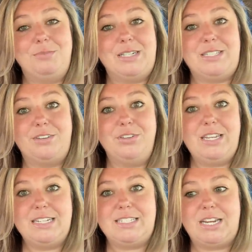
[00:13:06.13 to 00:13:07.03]
But it's definitely
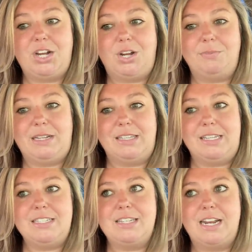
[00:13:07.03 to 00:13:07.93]
gonna stay on my list,